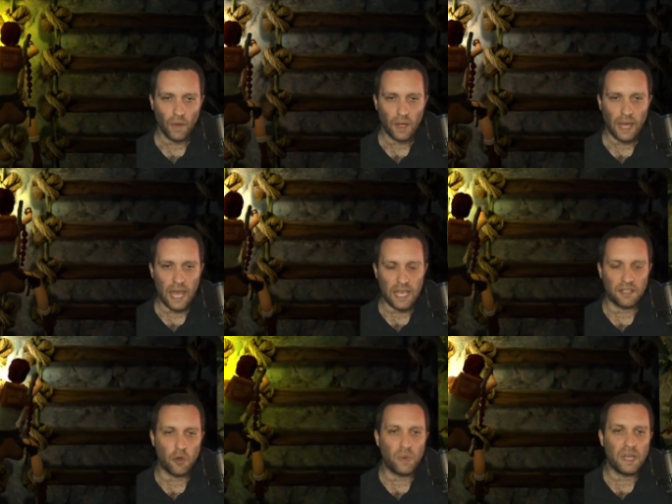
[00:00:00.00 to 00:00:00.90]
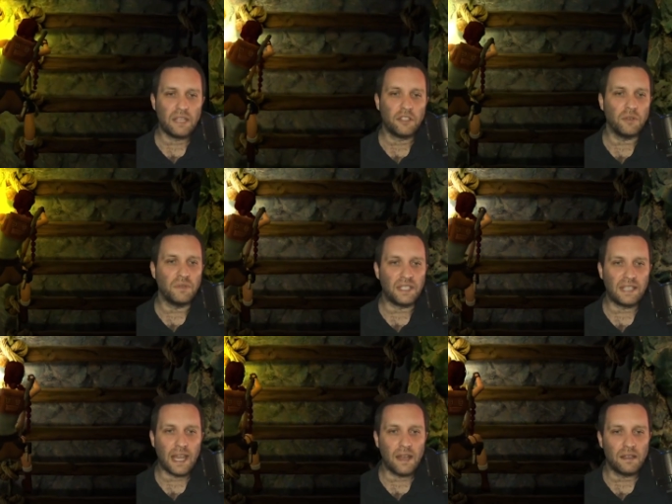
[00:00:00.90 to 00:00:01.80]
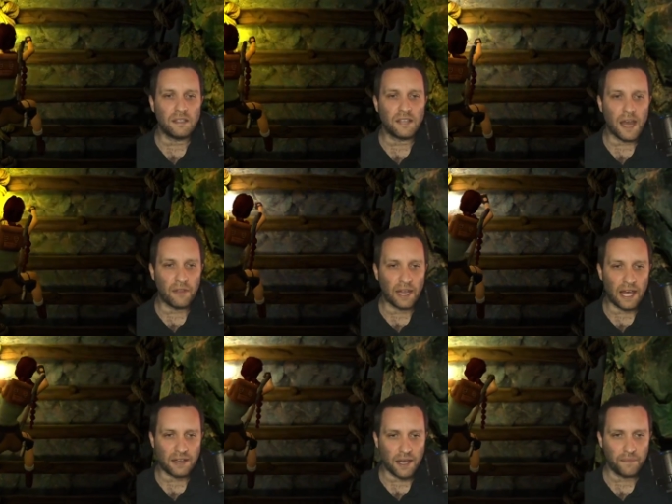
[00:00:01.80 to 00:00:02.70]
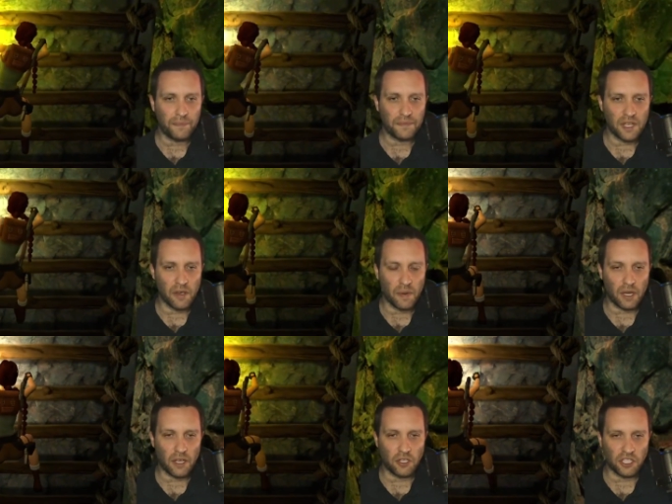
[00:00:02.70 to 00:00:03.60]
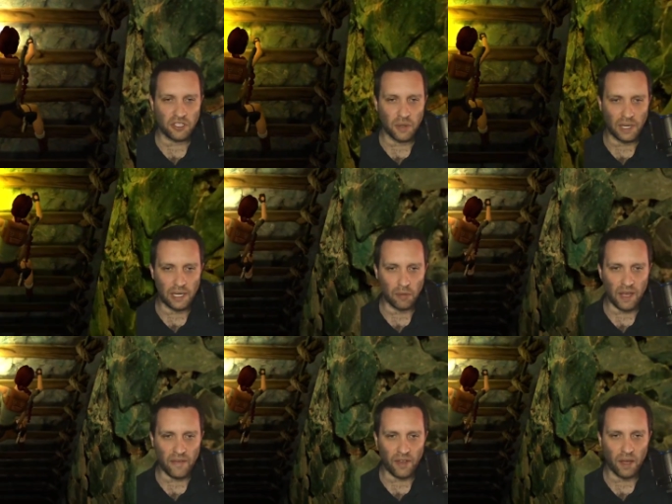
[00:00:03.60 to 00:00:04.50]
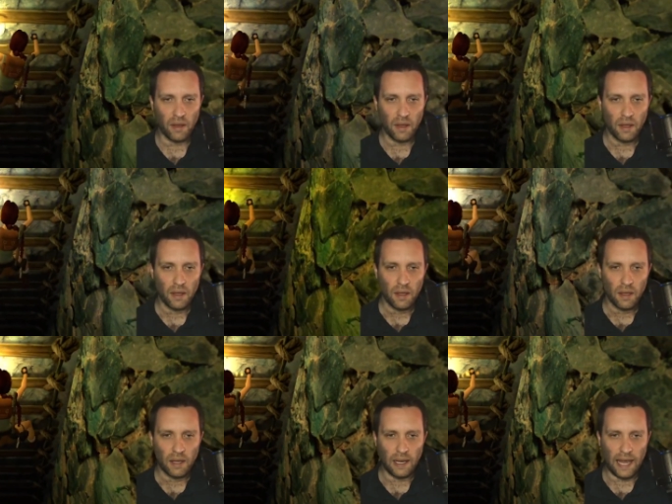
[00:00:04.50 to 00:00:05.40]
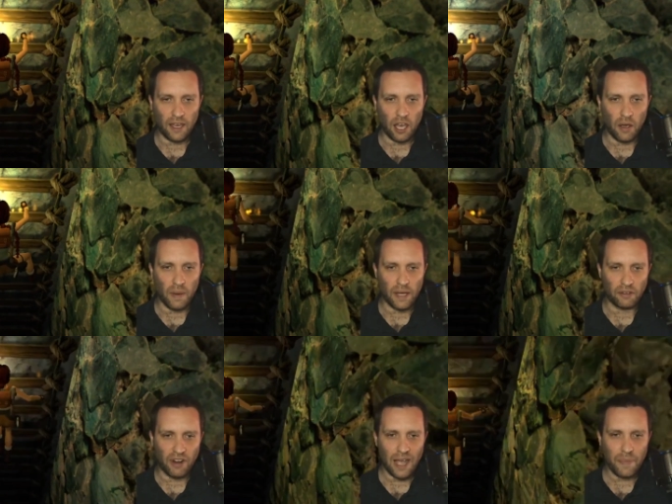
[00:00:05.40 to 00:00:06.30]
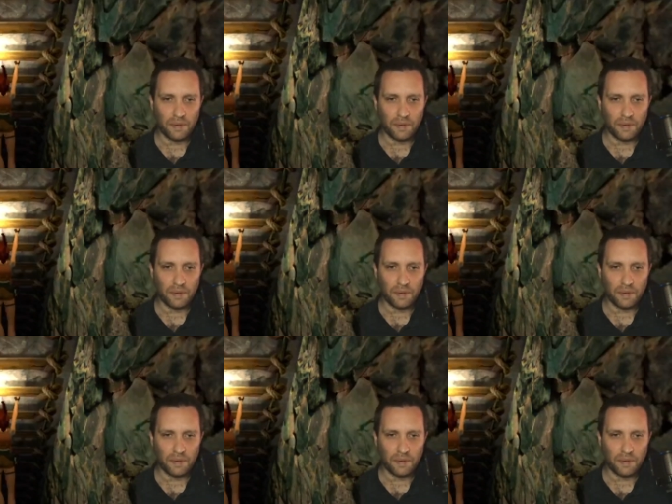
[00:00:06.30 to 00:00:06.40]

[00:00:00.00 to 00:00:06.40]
Okay, so we need to descend down the ladder. So we're going to just do a little bit of a let go and grab.